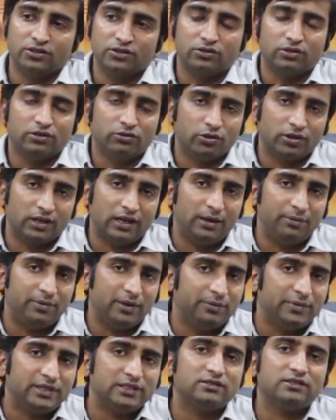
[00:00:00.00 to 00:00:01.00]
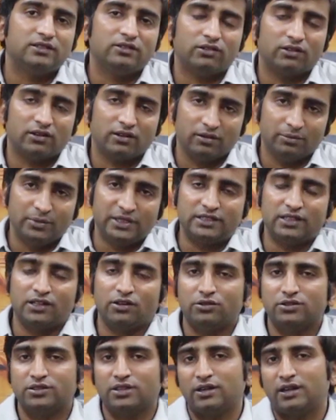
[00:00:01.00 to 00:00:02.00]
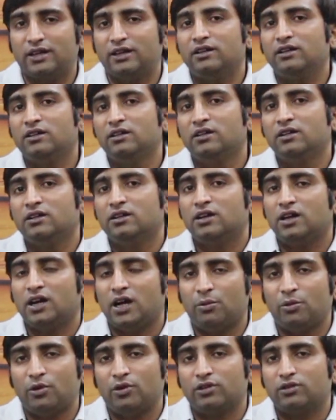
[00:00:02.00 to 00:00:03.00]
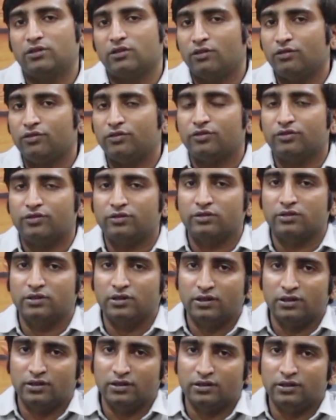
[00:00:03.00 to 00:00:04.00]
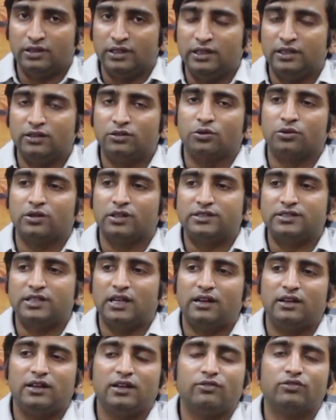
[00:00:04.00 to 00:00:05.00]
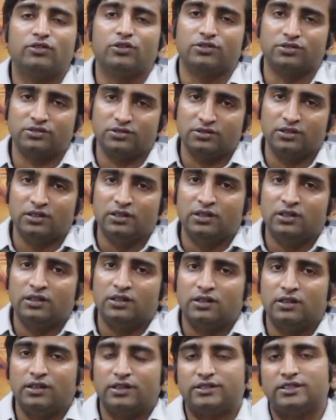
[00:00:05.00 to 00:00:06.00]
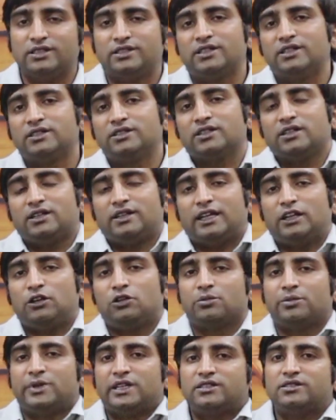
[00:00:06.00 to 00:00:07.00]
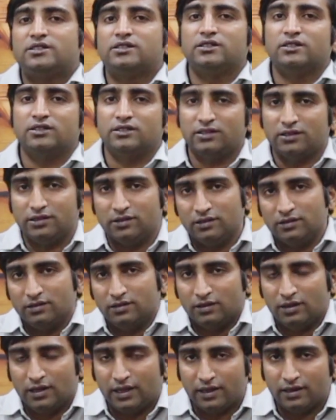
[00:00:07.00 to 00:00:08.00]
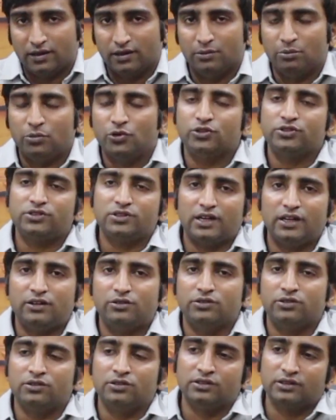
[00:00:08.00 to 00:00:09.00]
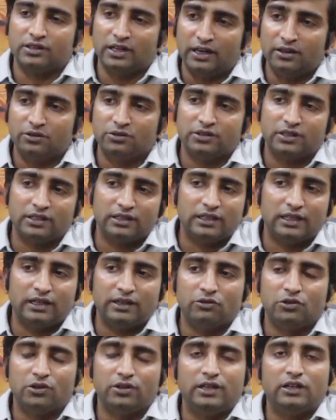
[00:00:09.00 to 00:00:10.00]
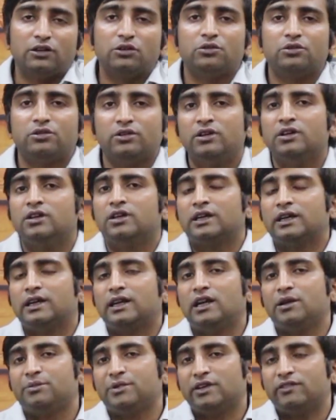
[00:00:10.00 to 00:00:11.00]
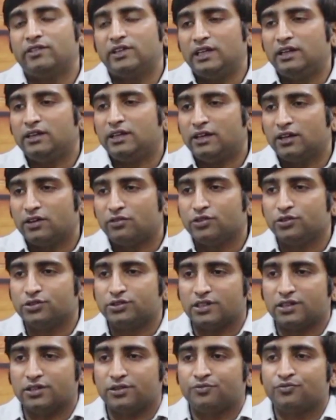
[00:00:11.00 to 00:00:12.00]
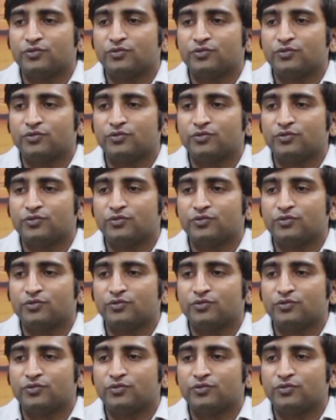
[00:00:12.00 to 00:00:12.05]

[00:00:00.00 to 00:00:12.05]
So, no grade pay means they are missing out certain amount of Uh, the total salary, of course, uh, since it is a tenure based uh, uh, like uh, post, I don't, I don't think they would include grade pay even in near future.